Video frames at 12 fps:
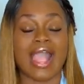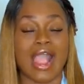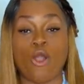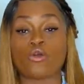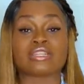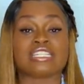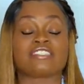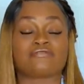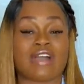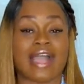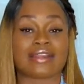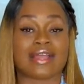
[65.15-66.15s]
only to
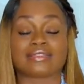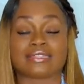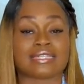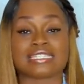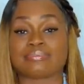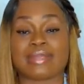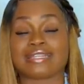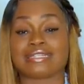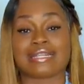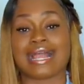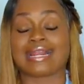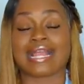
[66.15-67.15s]
find out that this man
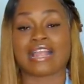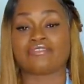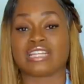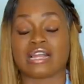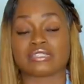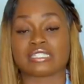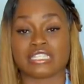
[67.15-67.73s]
did not have Down